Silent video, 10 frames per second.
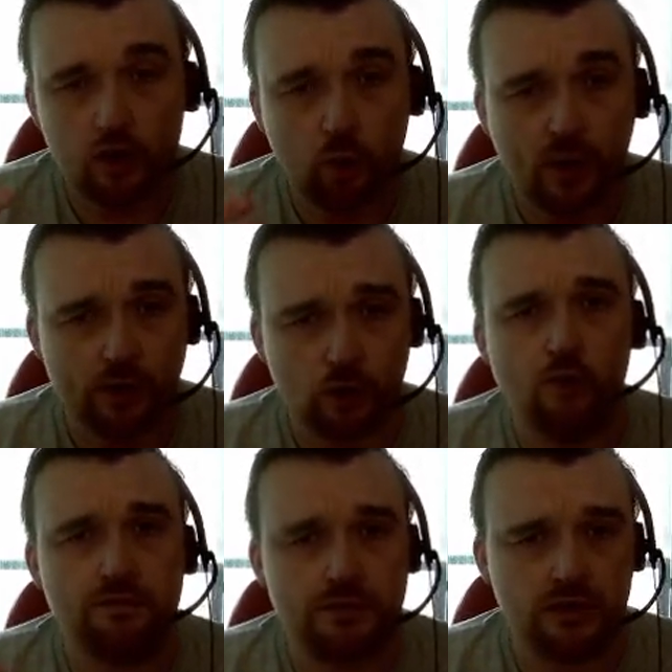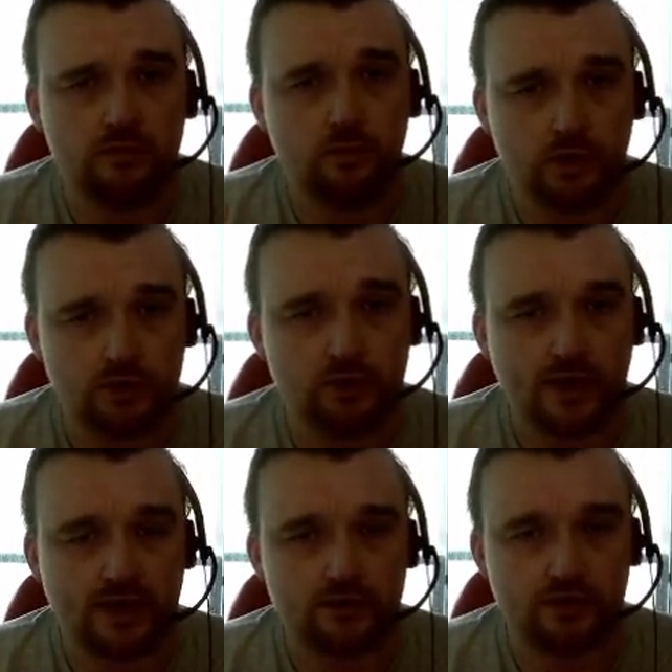Quite often we do
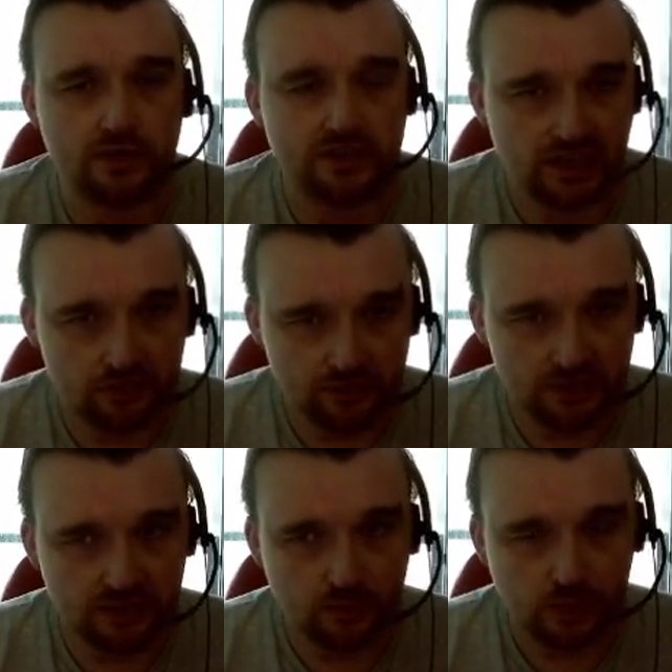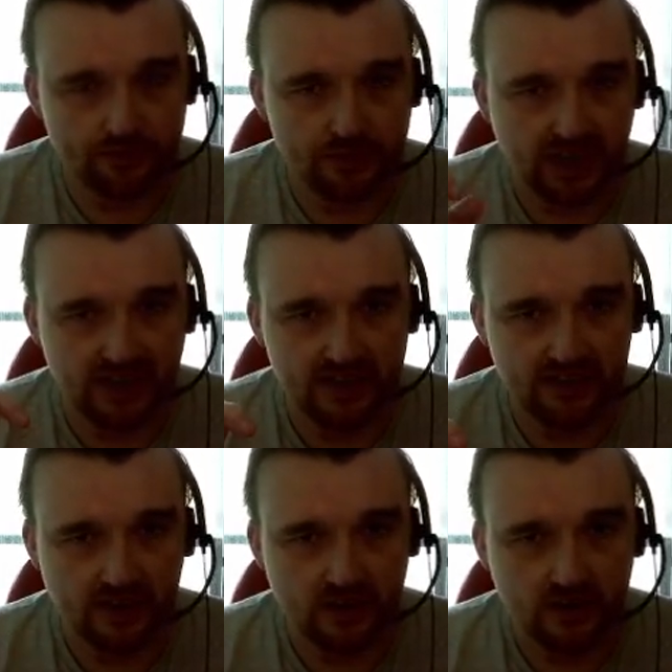that to our detriment. We forget
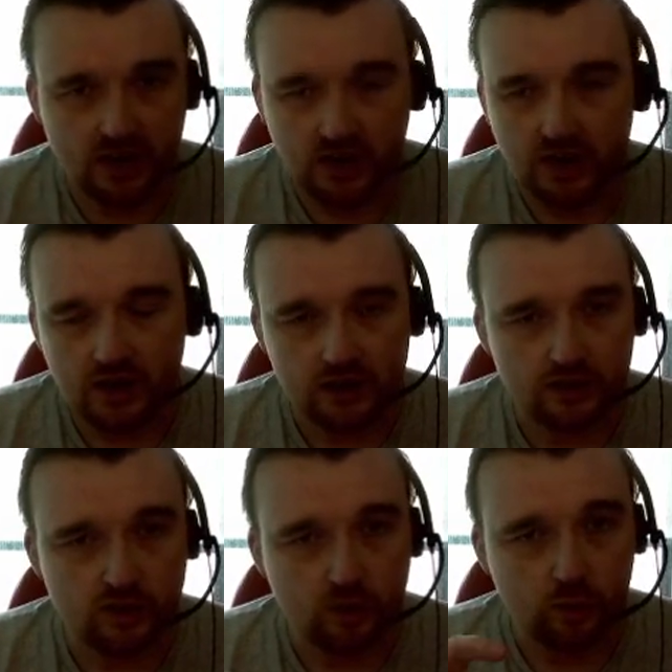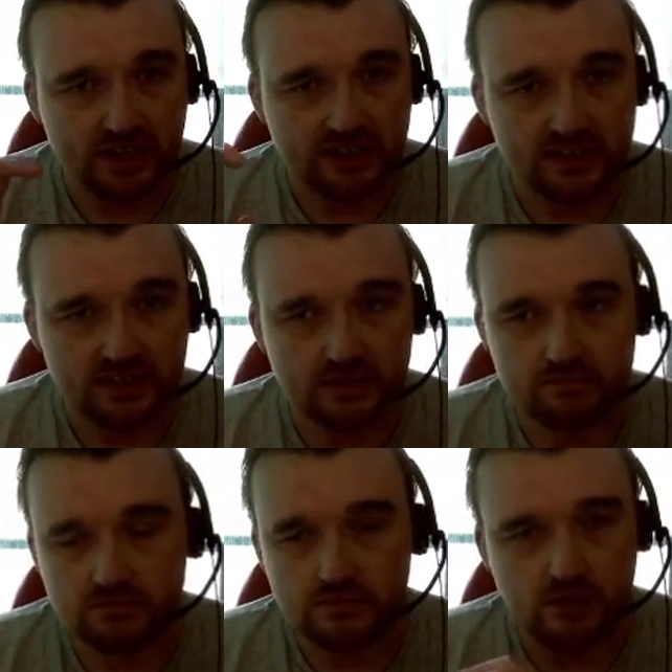that, we need to
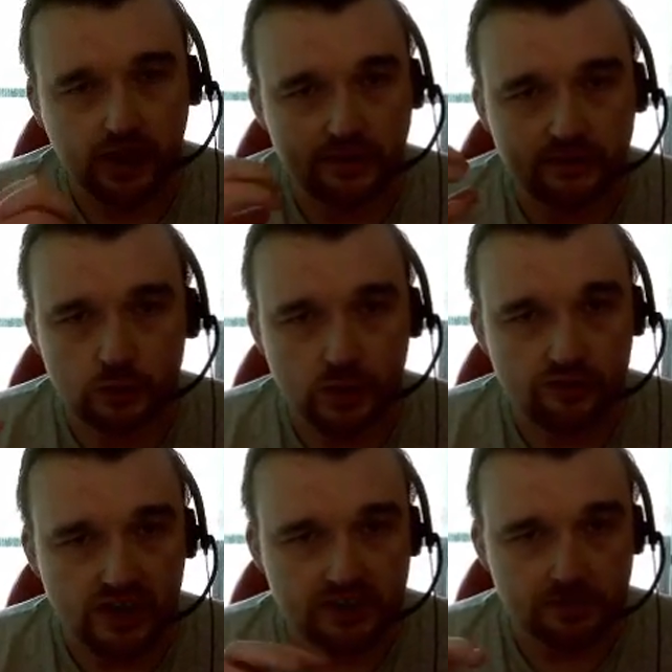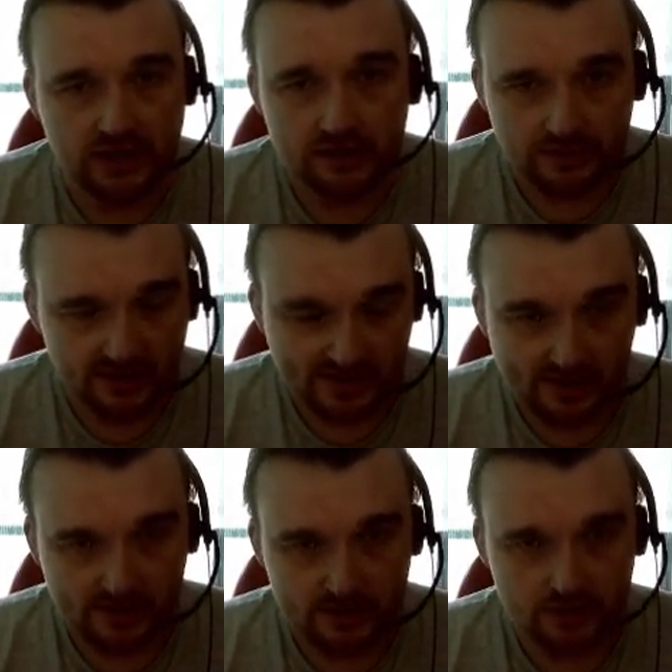do a risk benefit
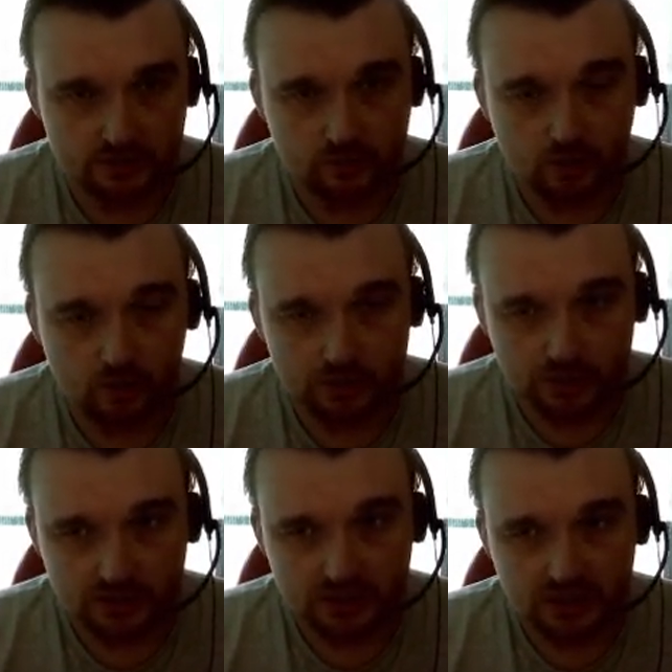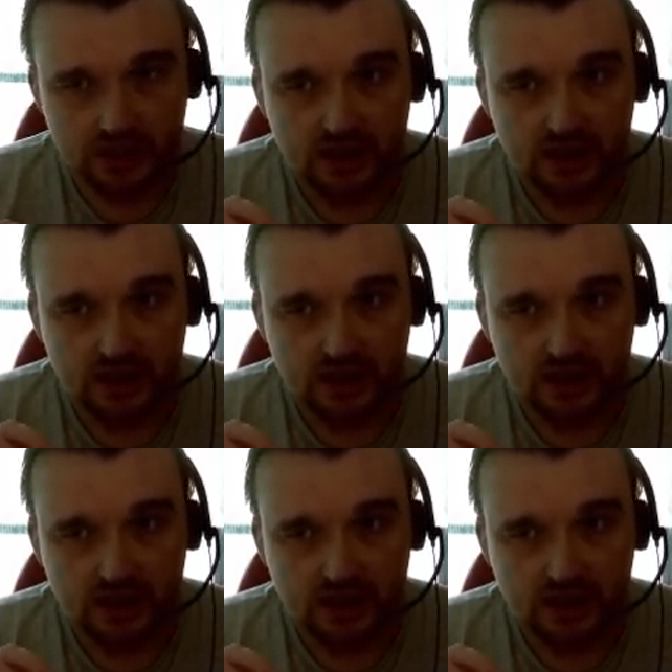analysis on what we're doing.